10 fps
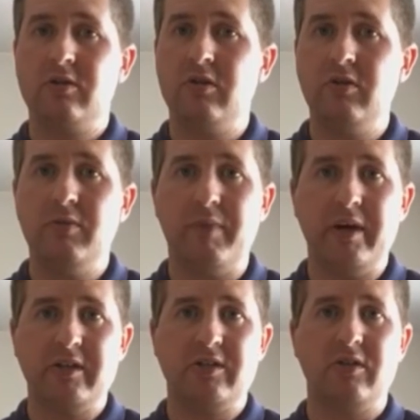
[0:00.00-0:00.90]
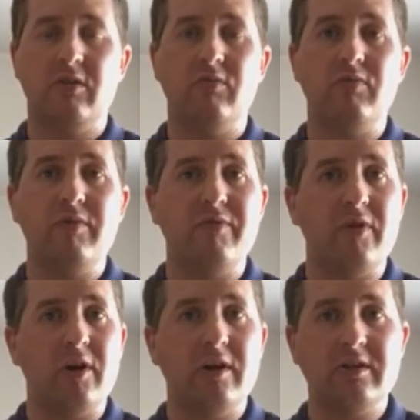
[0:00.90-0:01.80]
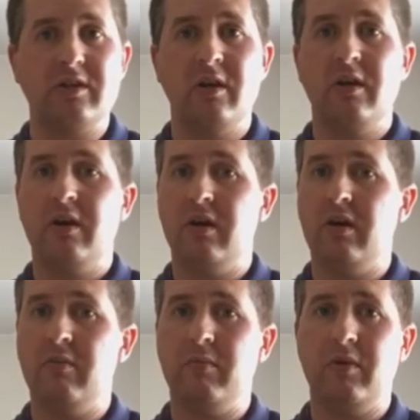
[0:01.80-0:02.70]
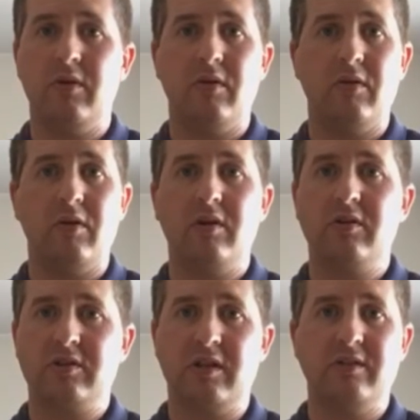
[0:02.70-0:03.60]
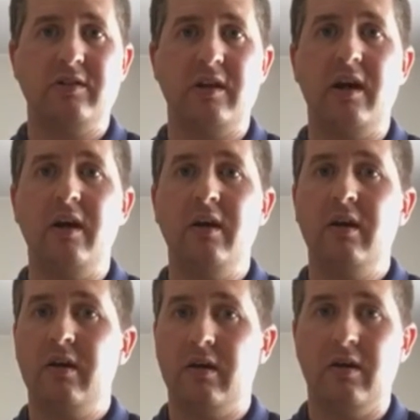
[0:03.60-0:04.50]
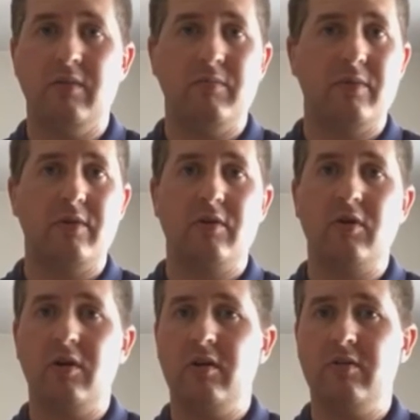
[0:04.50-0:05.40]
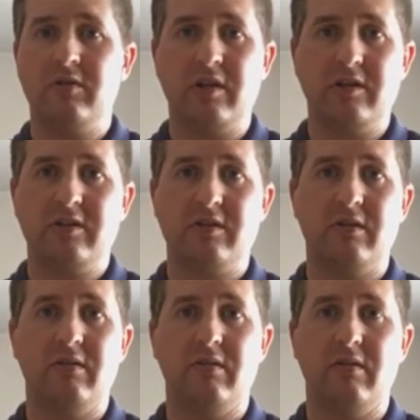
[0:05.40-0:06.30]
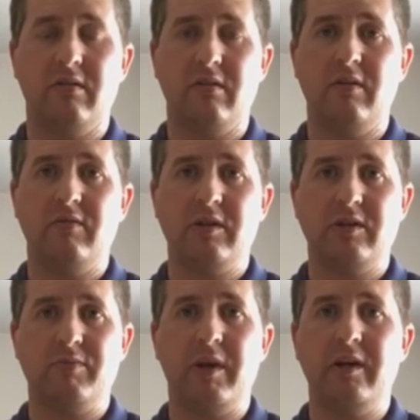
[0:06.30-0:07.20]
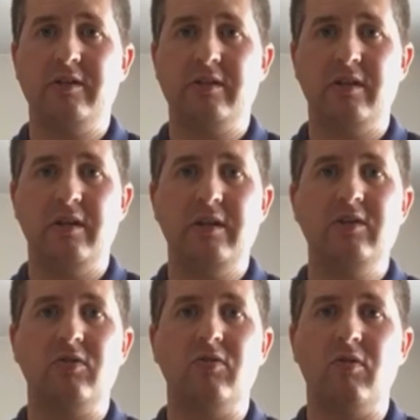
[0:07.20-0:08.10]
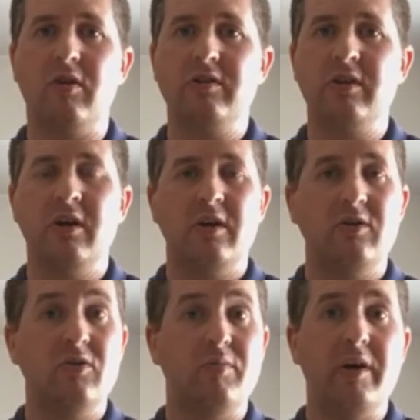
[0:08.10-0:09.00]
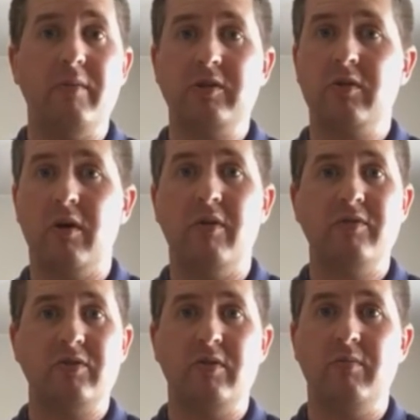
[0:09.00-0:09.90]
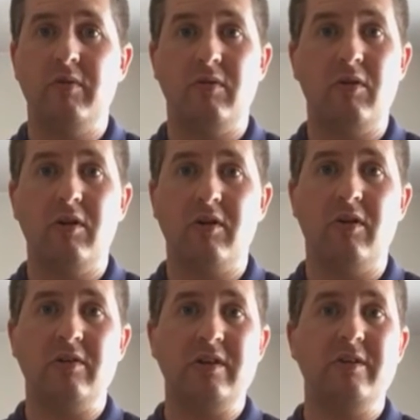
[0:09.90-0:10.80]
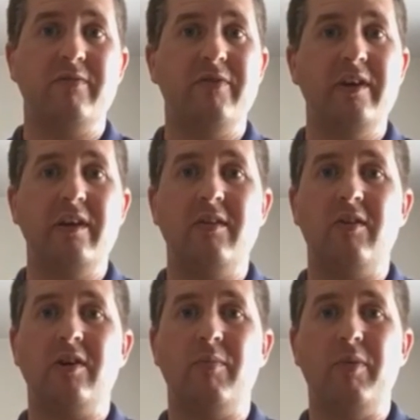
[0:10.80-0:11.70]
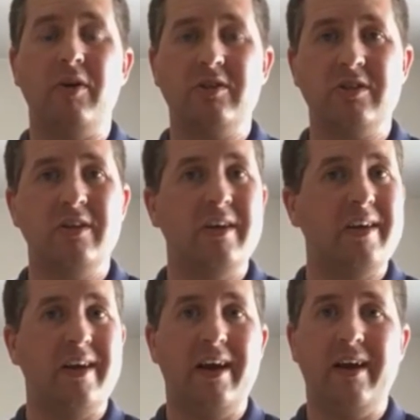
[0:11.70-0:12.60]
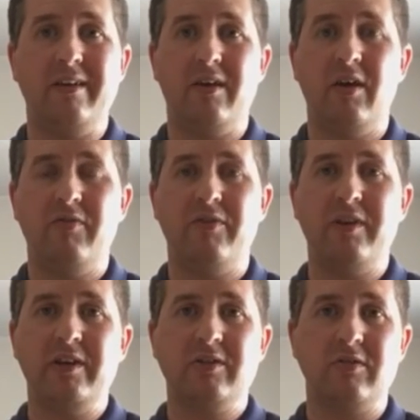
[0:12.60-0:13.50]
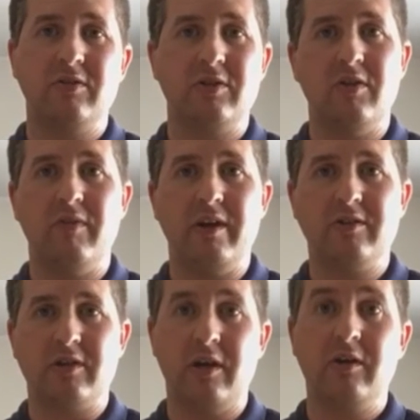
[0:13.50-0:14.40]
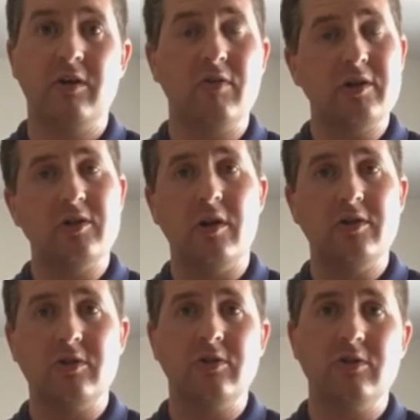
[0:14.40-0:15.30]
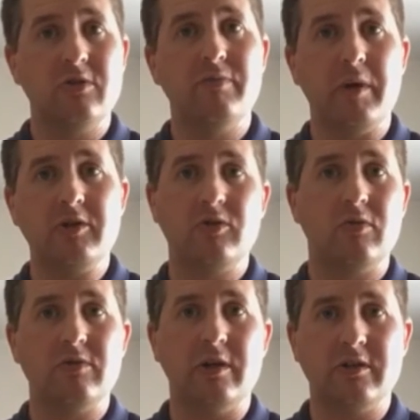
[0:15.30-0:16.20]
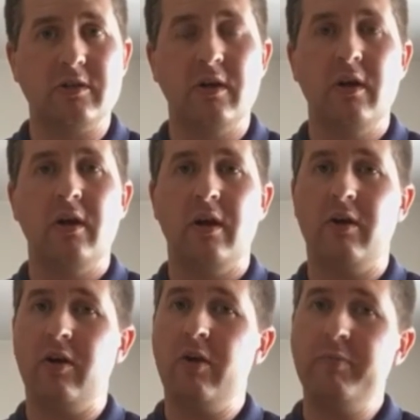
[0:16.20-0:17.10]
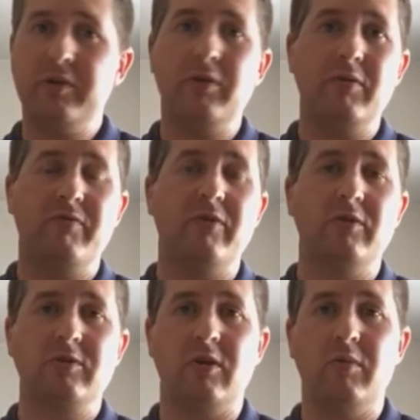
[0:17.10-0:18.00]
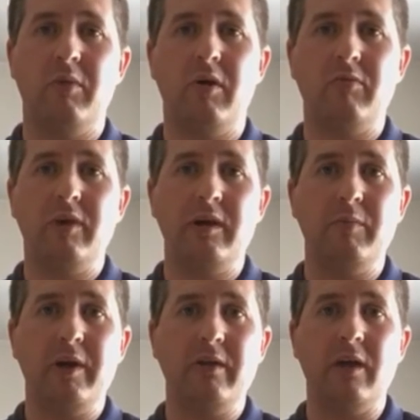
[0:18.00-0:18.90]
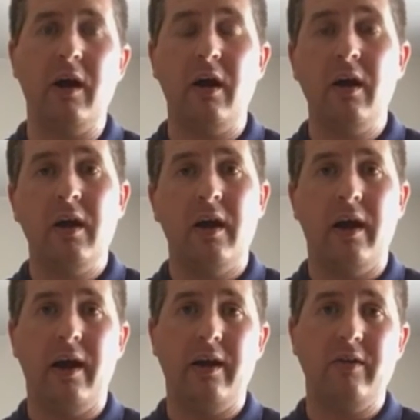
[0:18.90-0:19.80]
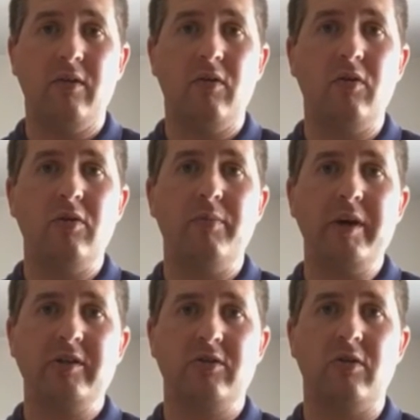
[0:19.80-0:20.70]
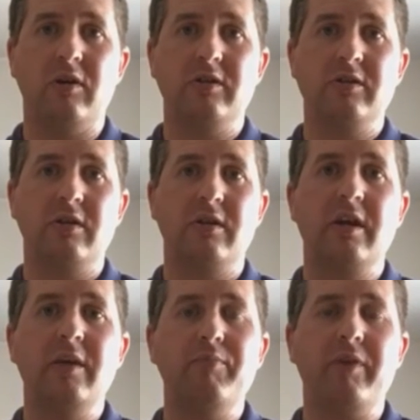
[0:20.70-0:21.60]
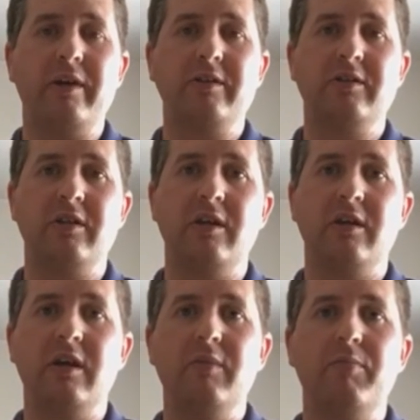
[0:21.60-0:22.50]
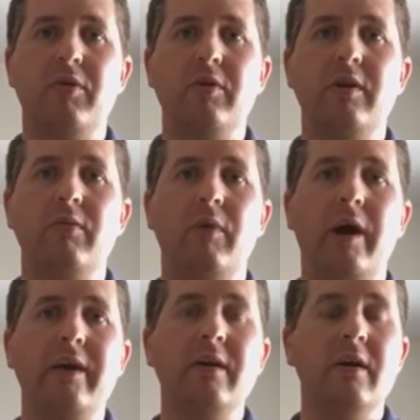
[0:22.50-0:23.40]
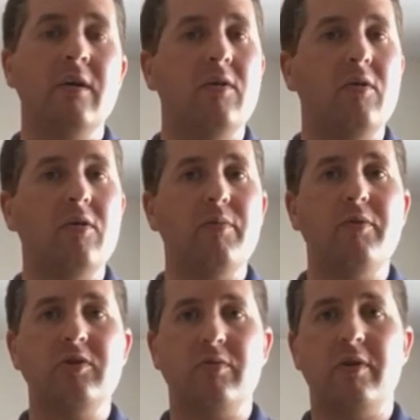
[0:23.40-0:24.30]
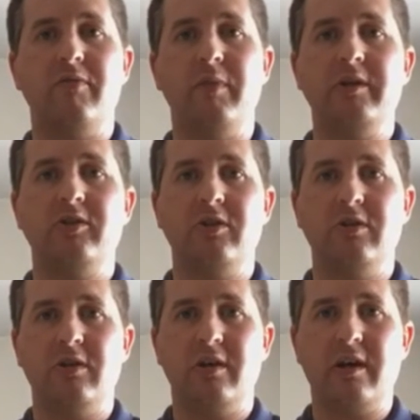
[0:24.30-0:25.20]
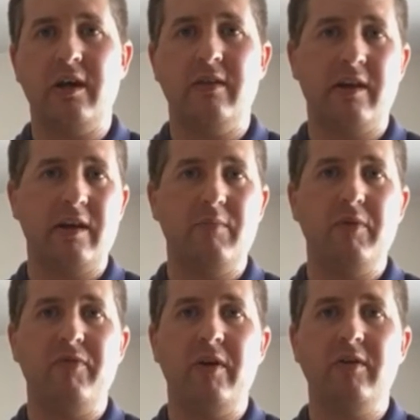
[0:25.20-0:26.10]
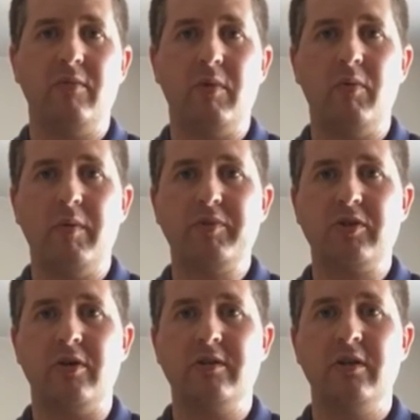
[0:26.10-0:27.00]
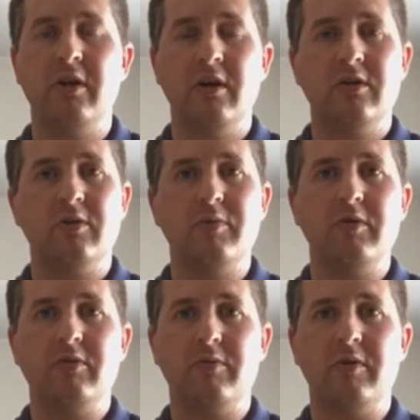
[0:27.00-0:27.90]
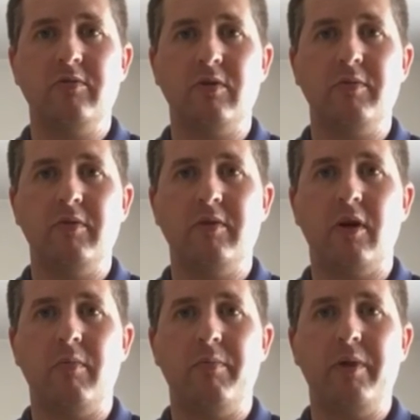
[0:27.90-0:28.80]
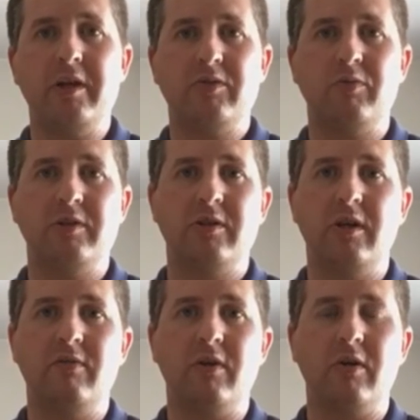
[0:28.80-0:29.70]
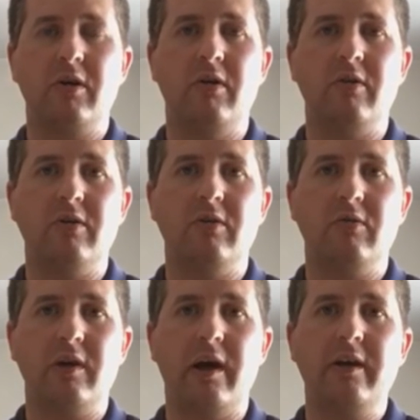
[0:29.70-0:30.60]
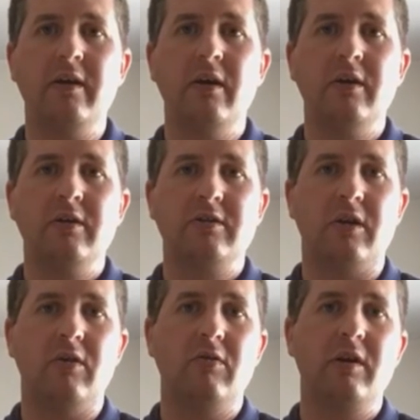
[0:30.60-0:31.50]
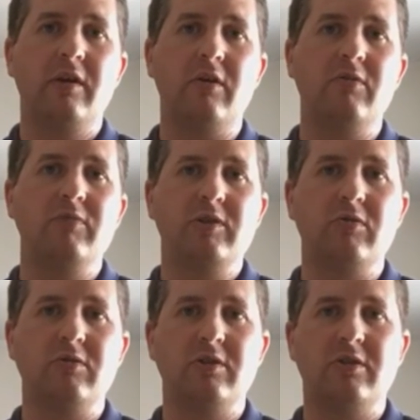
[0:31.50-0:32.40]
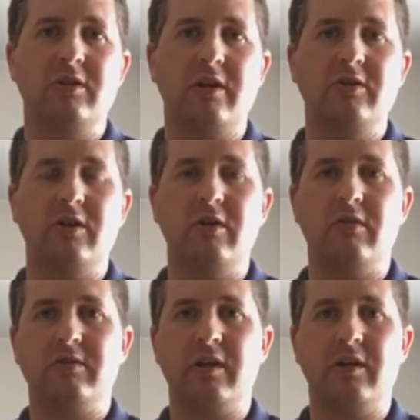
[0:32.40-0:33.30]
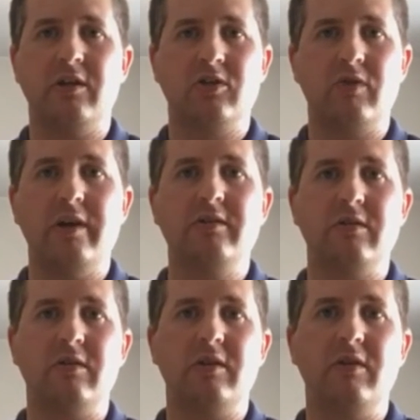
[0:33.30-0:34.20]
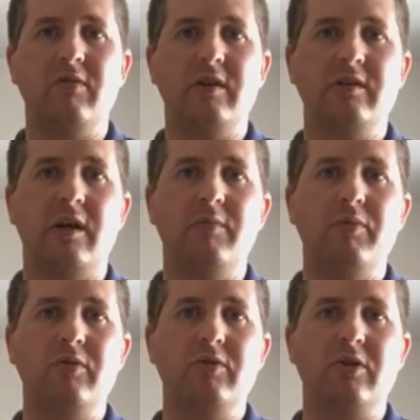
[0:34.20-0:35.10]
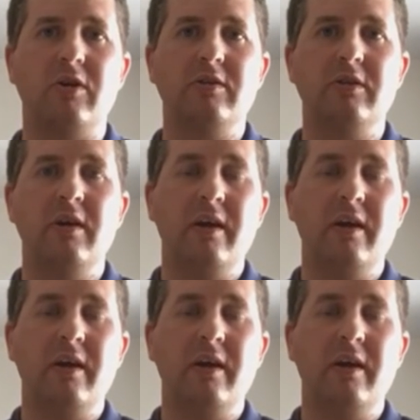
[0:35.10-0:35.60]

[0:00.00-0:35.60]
do your best, revise. Like I said to you, the guy at the theory test place, he's alright. You'll be able to go over to him like I did, feeling like a boss, and hopefully he's going to turn around and say, congratulations, you passed your test. And I hope you do it first time, I really mean that. And all the best, guys. Keep practicing, keep plugging away. All the books what I've mentioned, that can be found on my website, www.passwithsteve.co.uk. So click on the resources section, it'll take you straight to the DVSA book site.